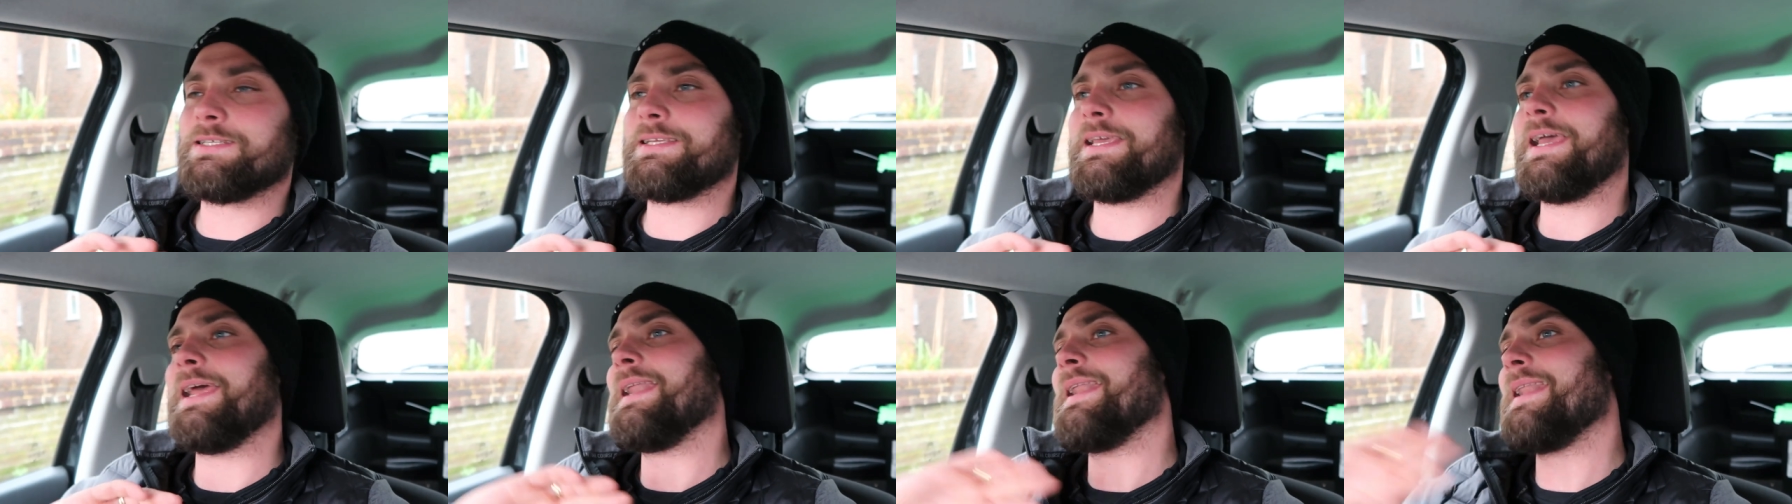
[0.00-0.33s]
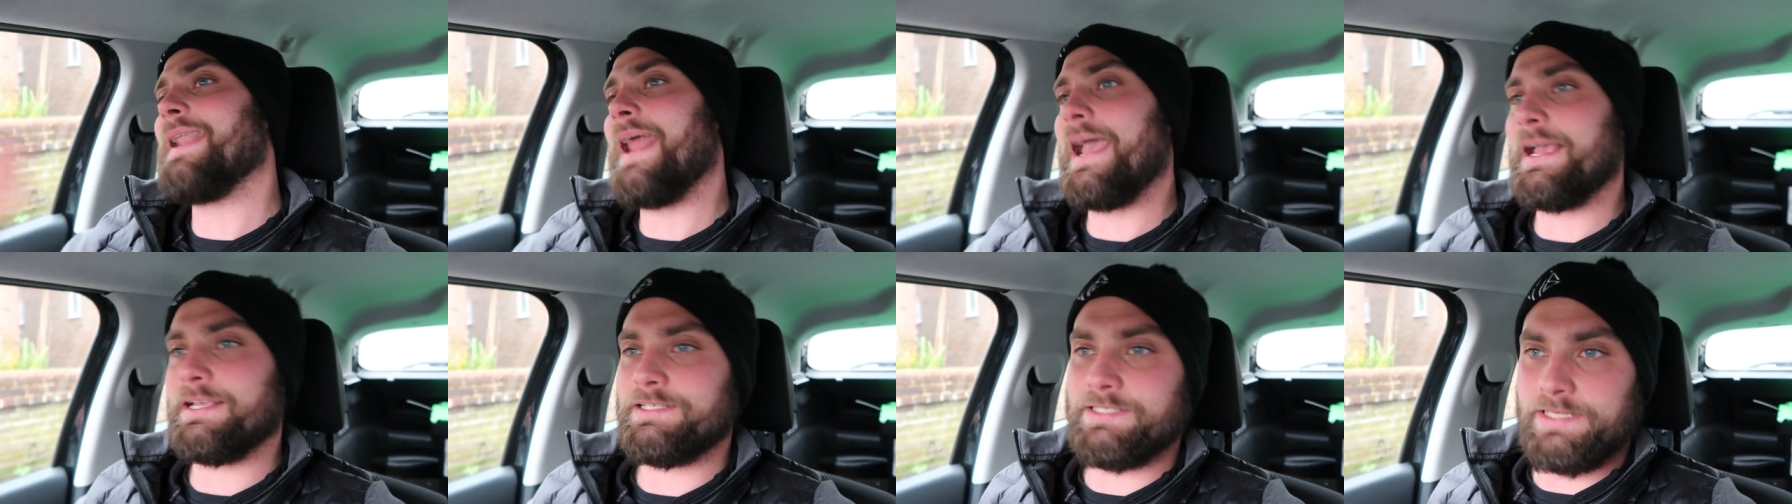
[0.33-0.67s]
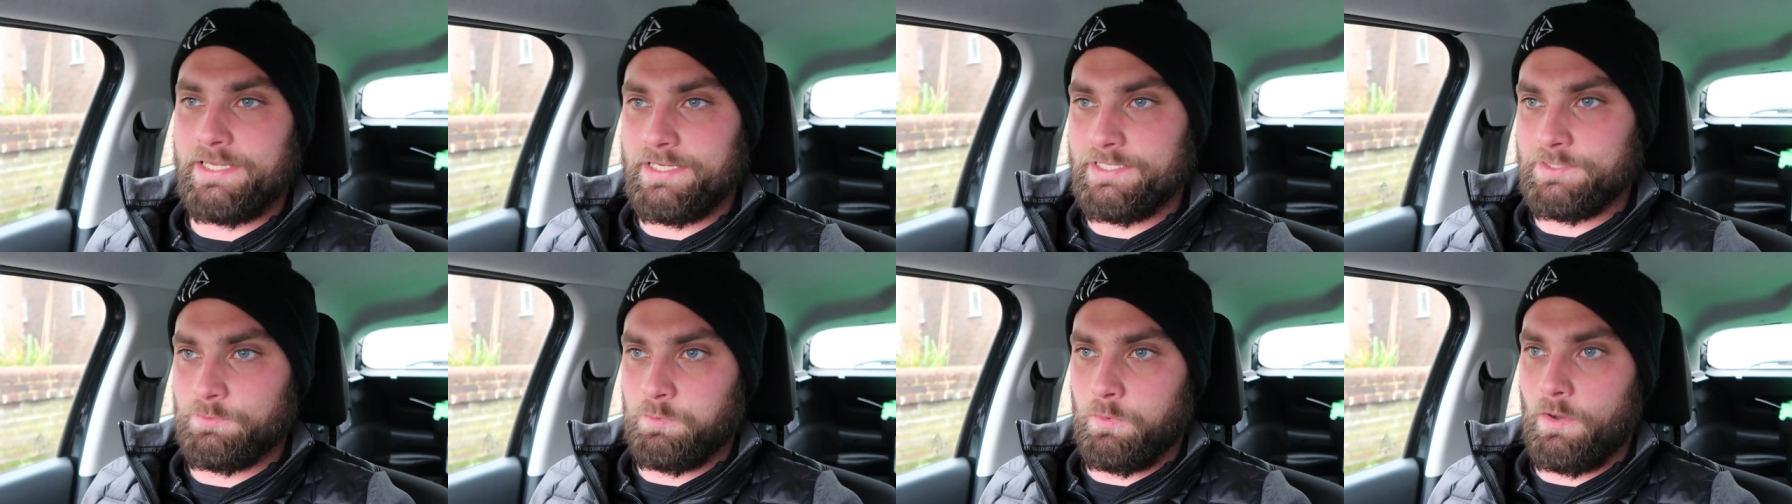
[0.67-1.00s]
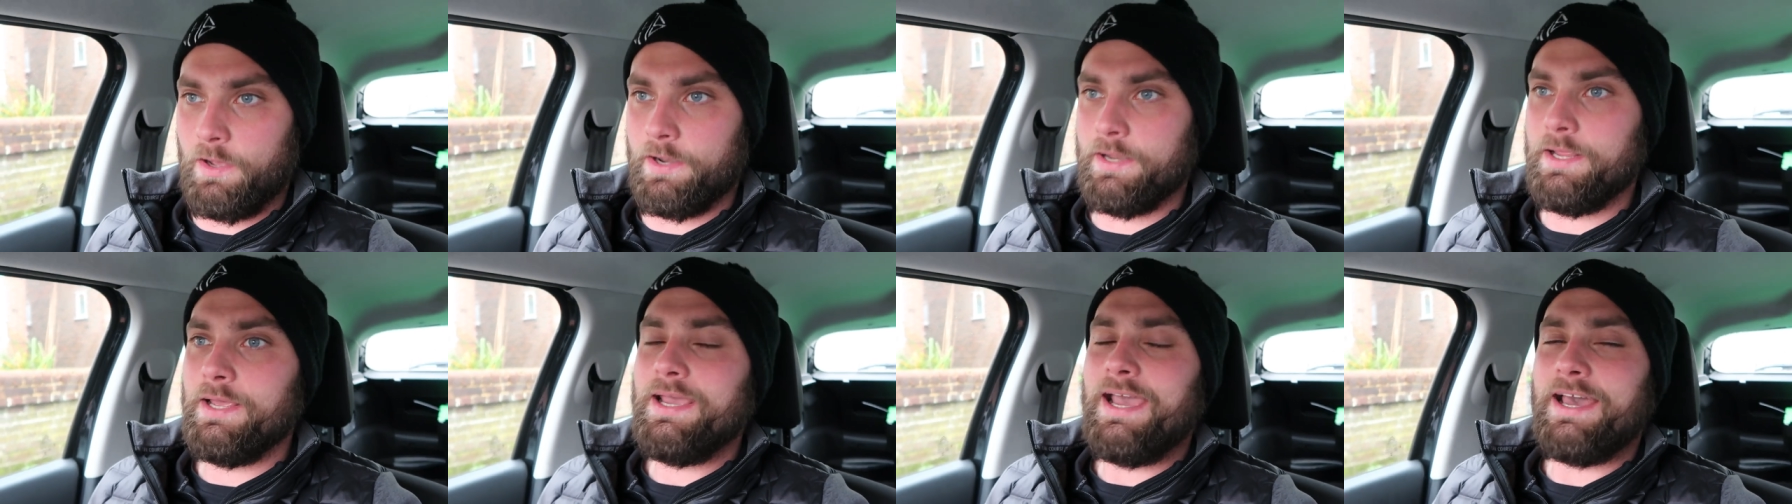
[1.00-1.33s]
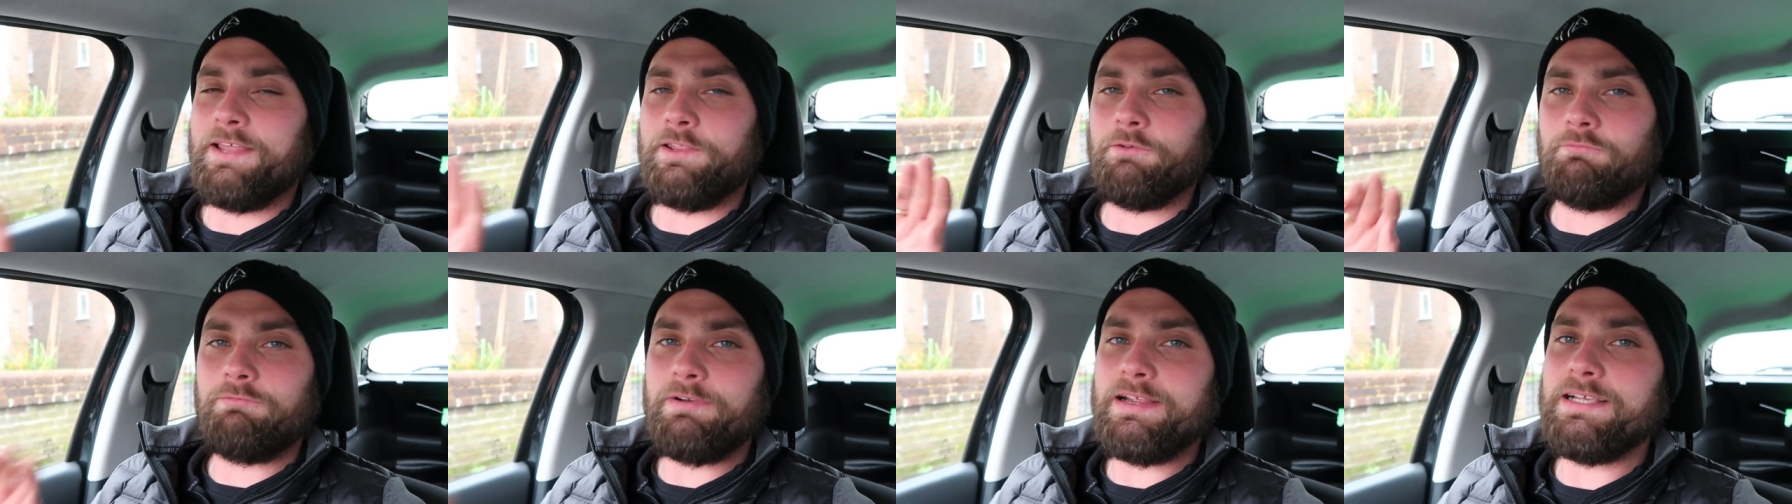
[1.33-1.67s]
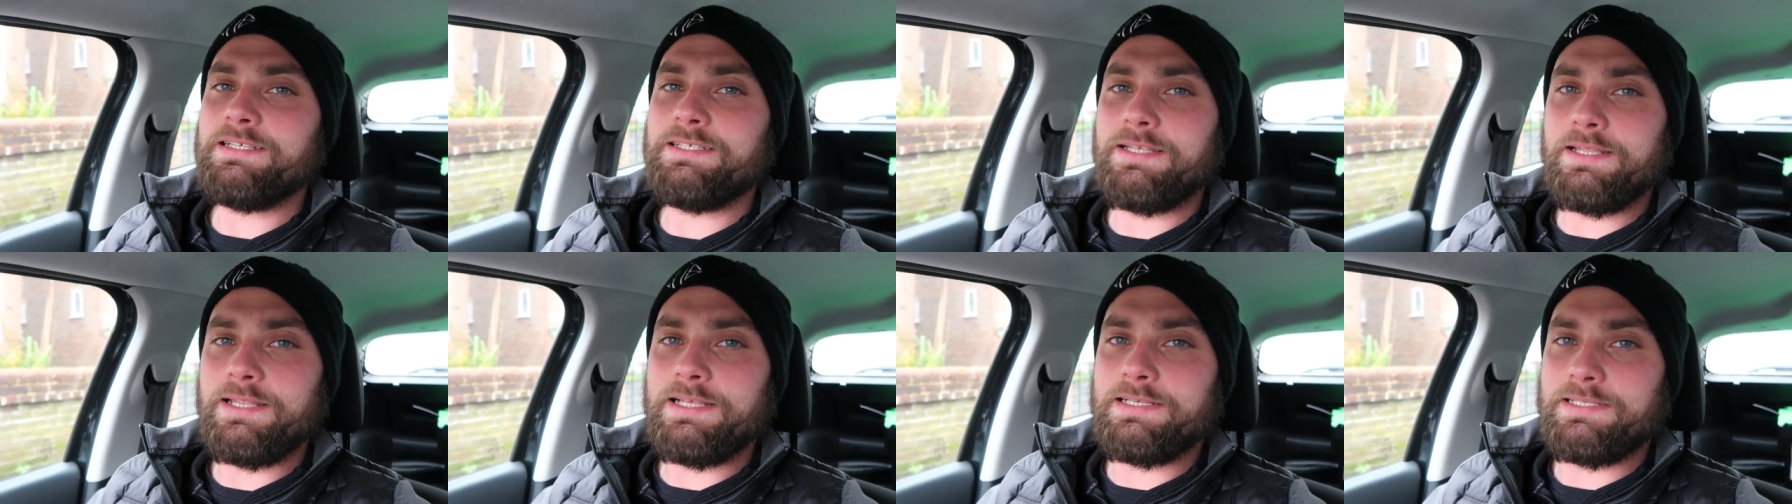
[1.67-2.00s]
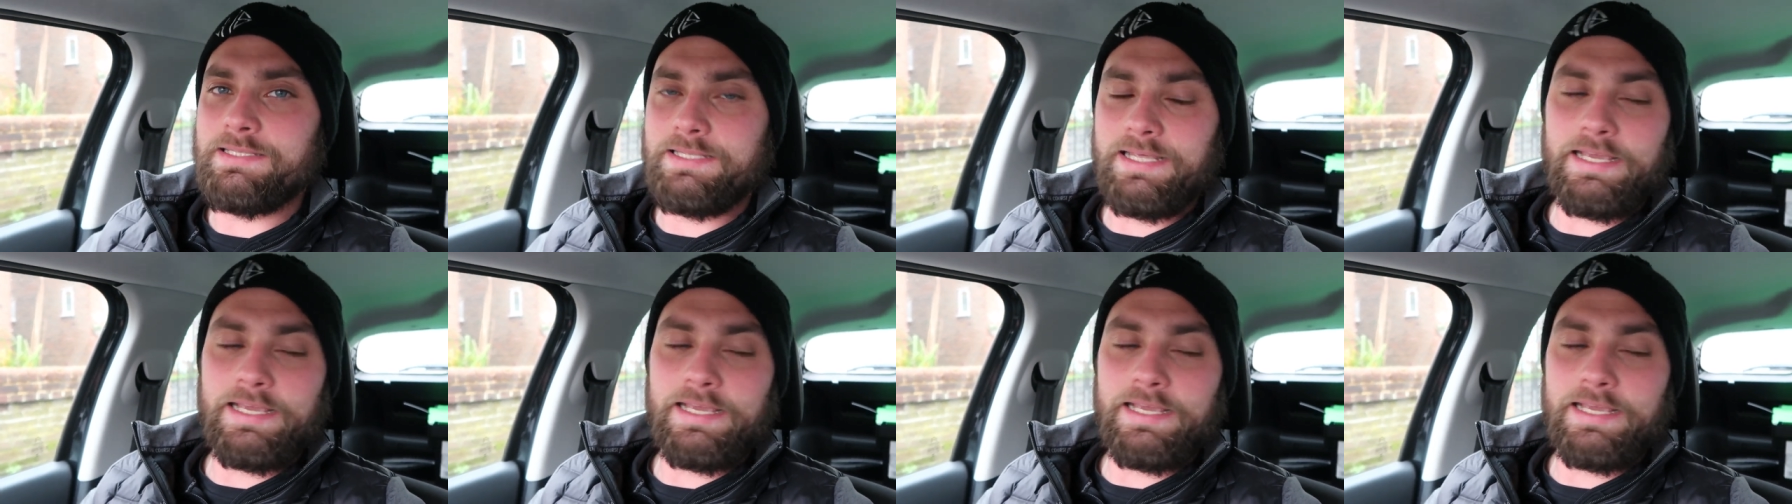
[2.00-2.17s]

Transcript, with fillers: just get next year's one. And the reason this